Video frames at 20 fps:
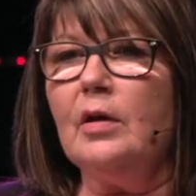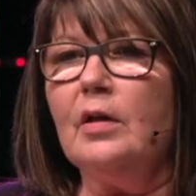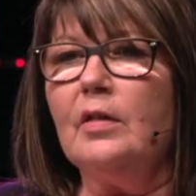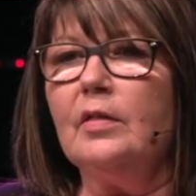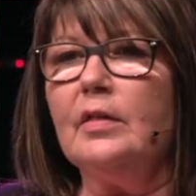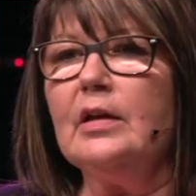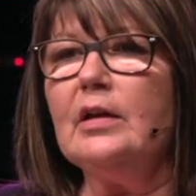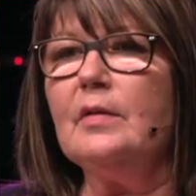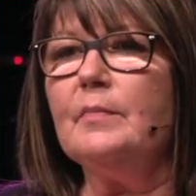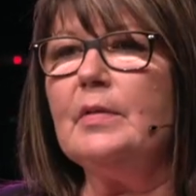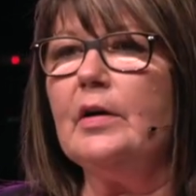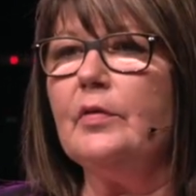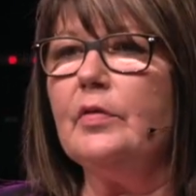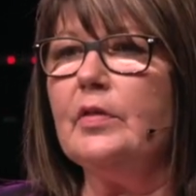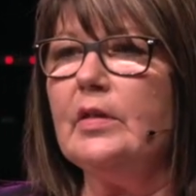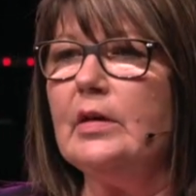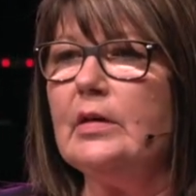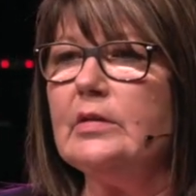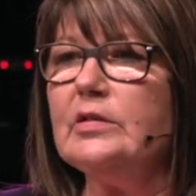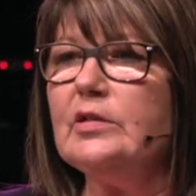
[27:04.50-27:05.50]
Think about
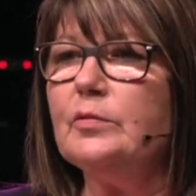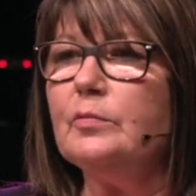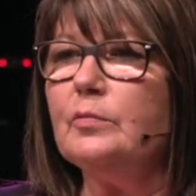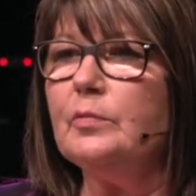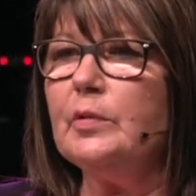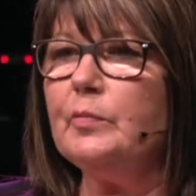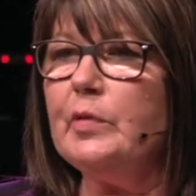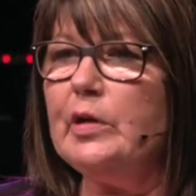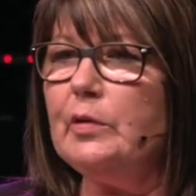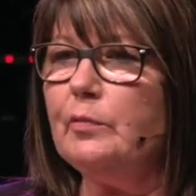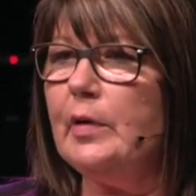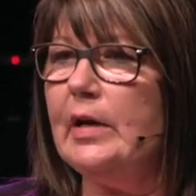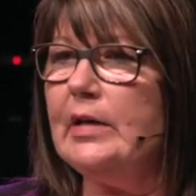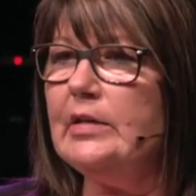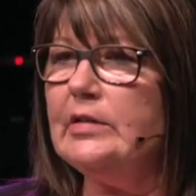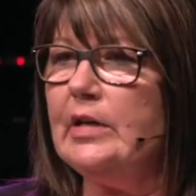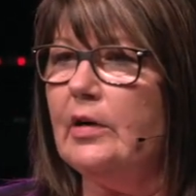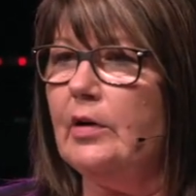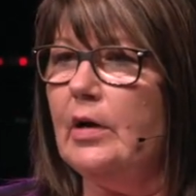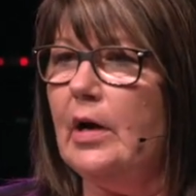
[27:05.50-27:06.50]
this. When we
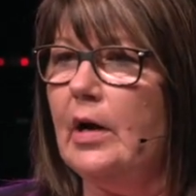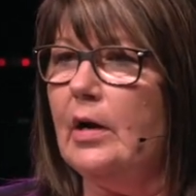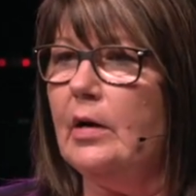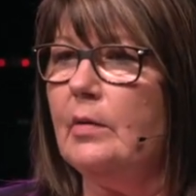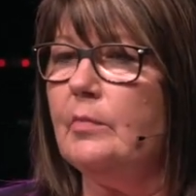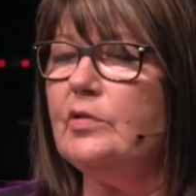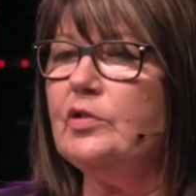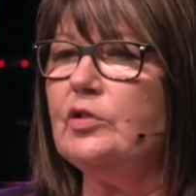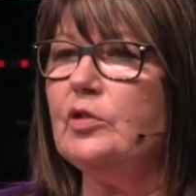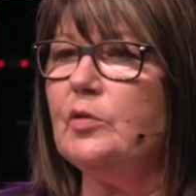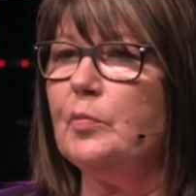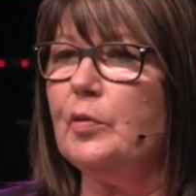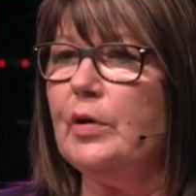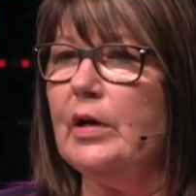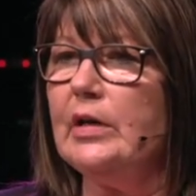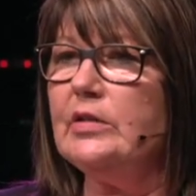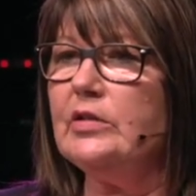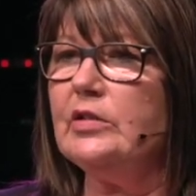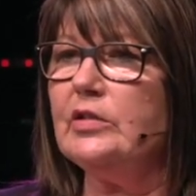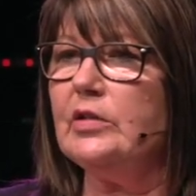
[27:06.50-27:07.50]
raise our arms to
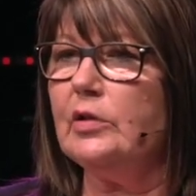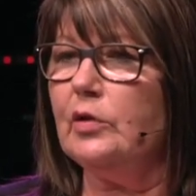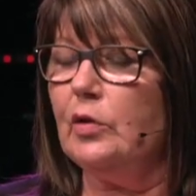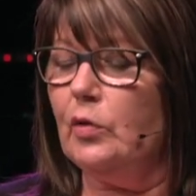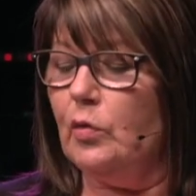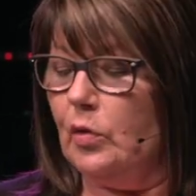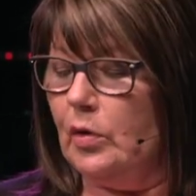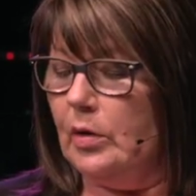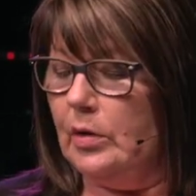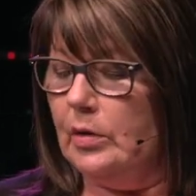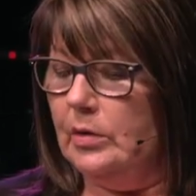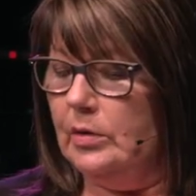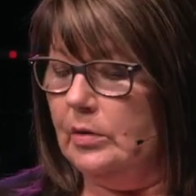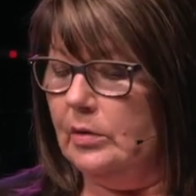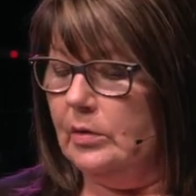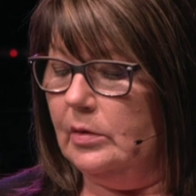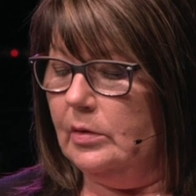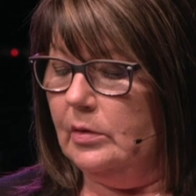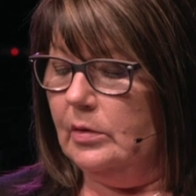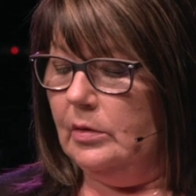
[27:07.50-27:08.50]
praise the Lord,
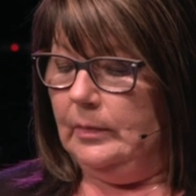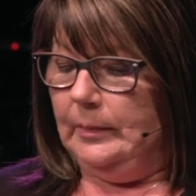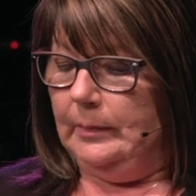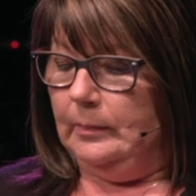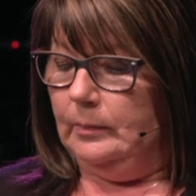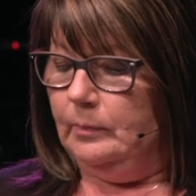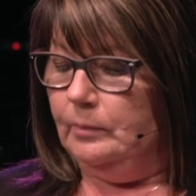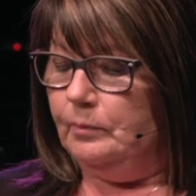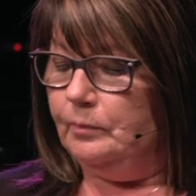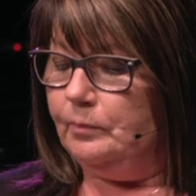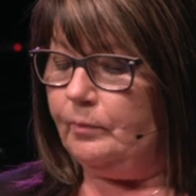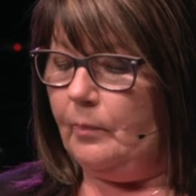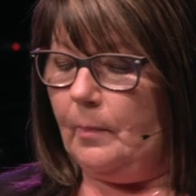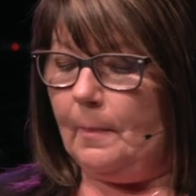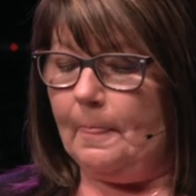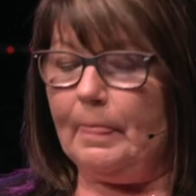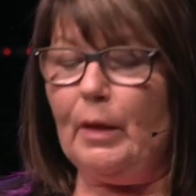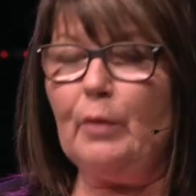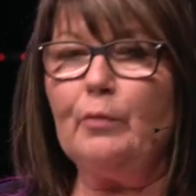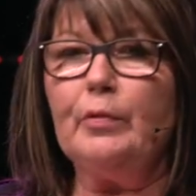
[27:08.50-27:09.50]

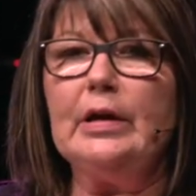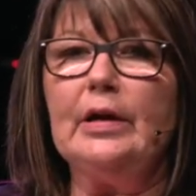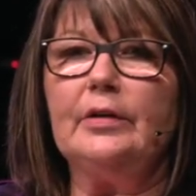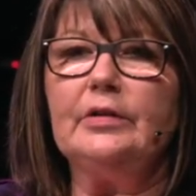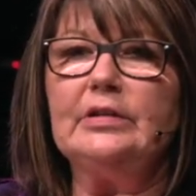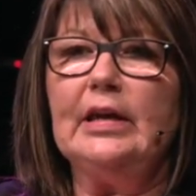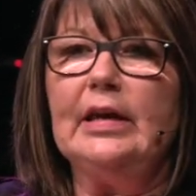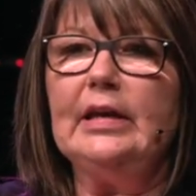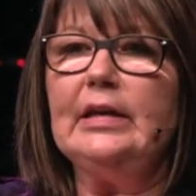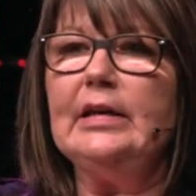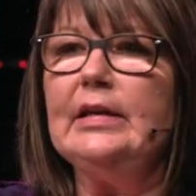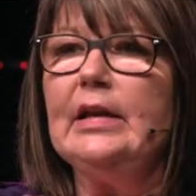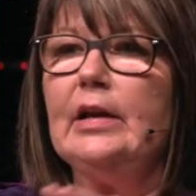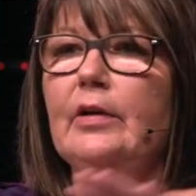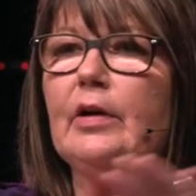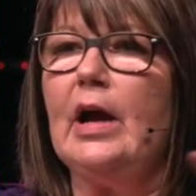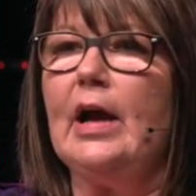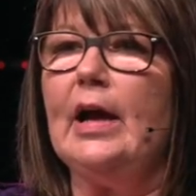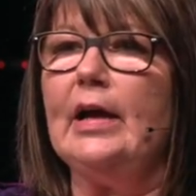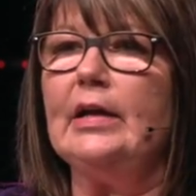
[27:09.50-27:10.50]
we are taking our
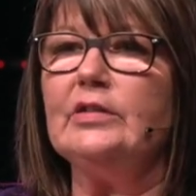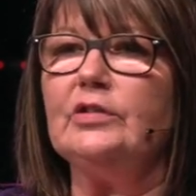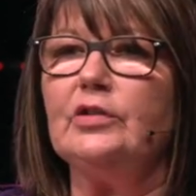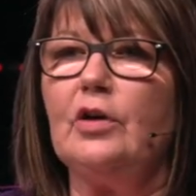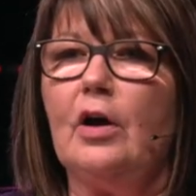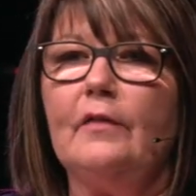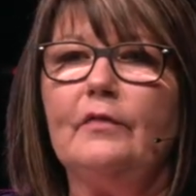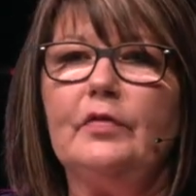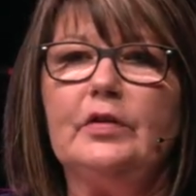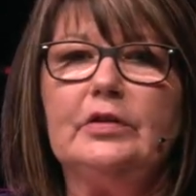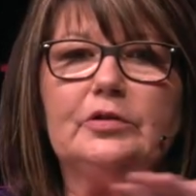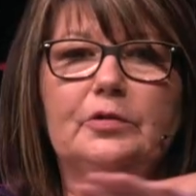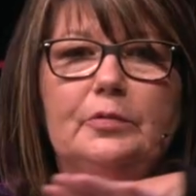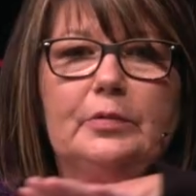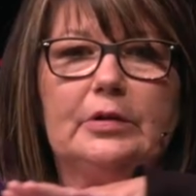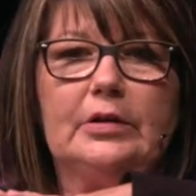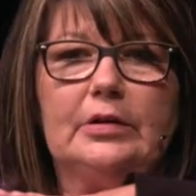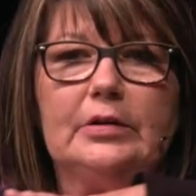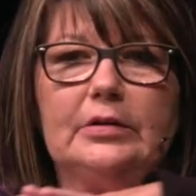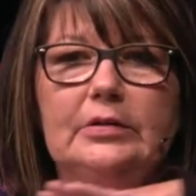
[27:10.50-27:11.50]
eyes off this
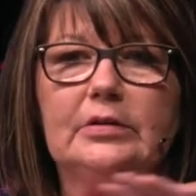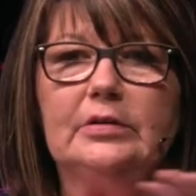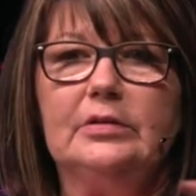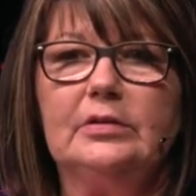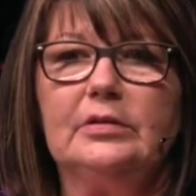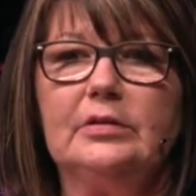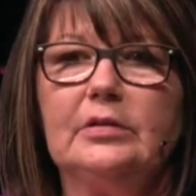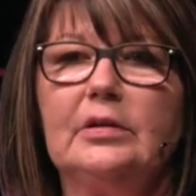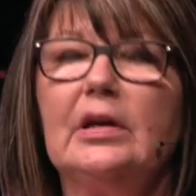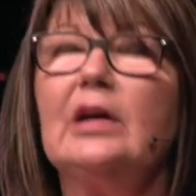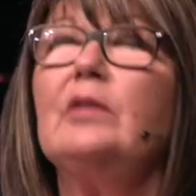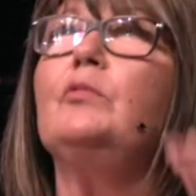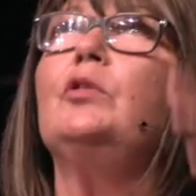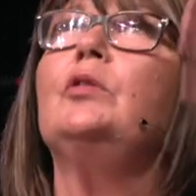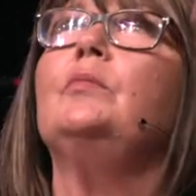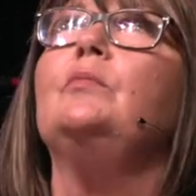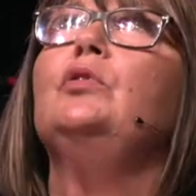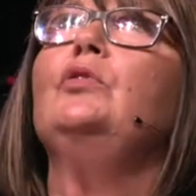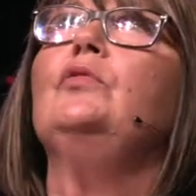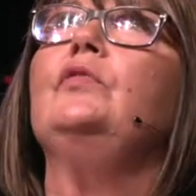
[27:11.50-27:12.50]
world, and we're
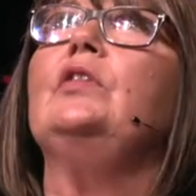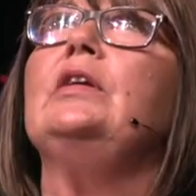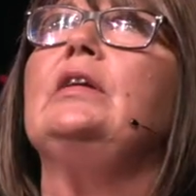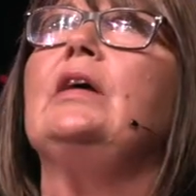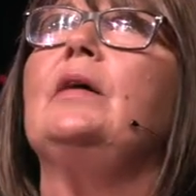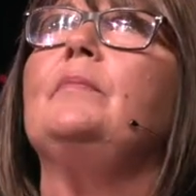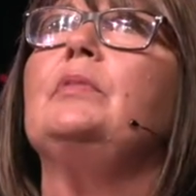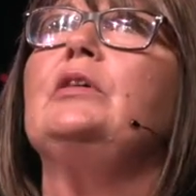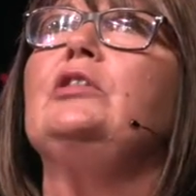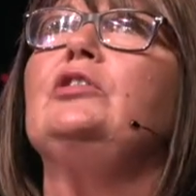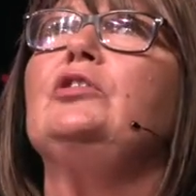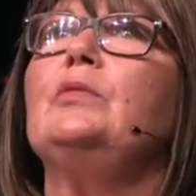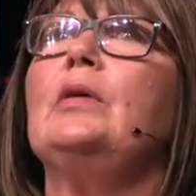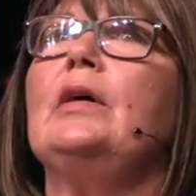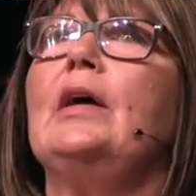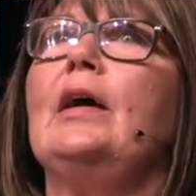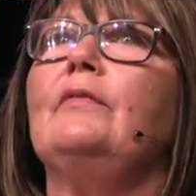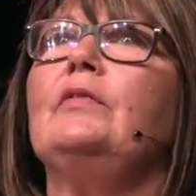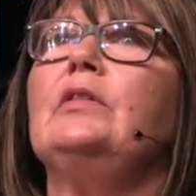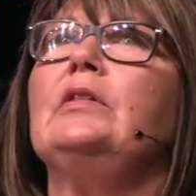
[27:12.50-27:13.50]
moving up into a
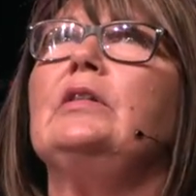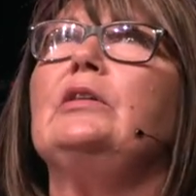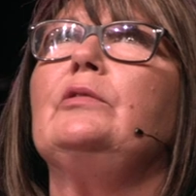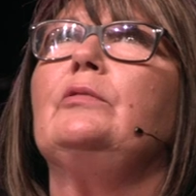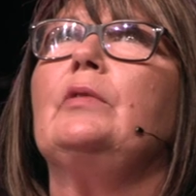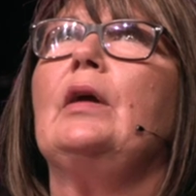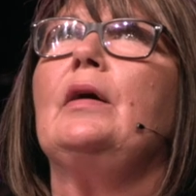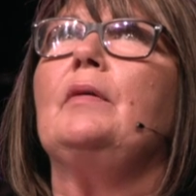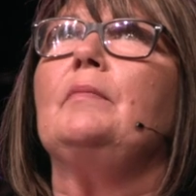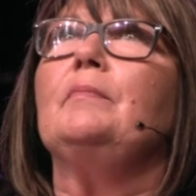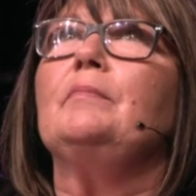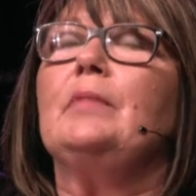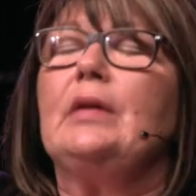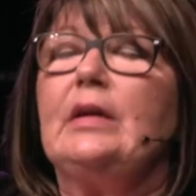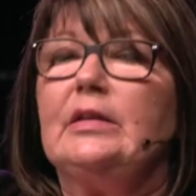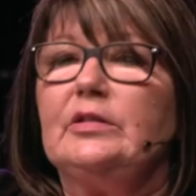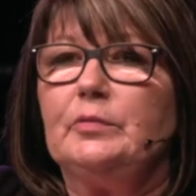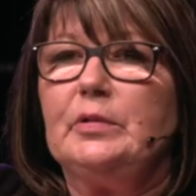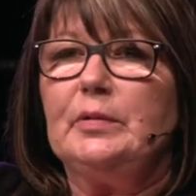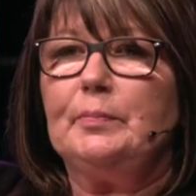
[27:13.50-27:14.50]
heavenly realm
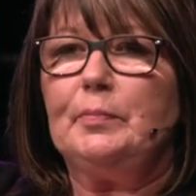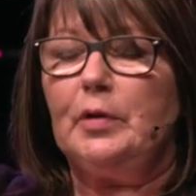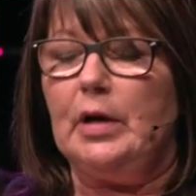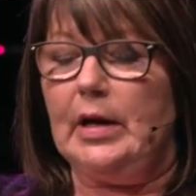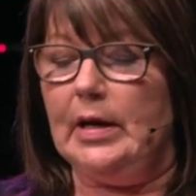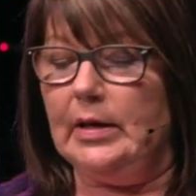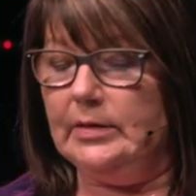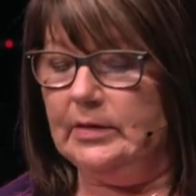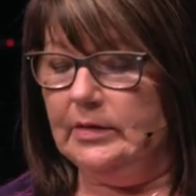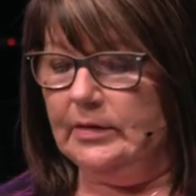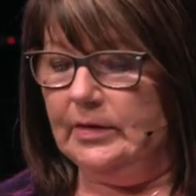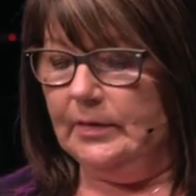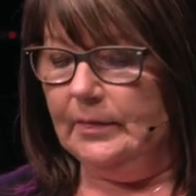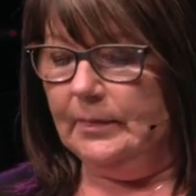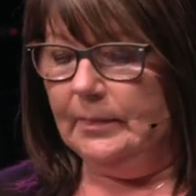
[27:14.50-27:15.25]
as we praise.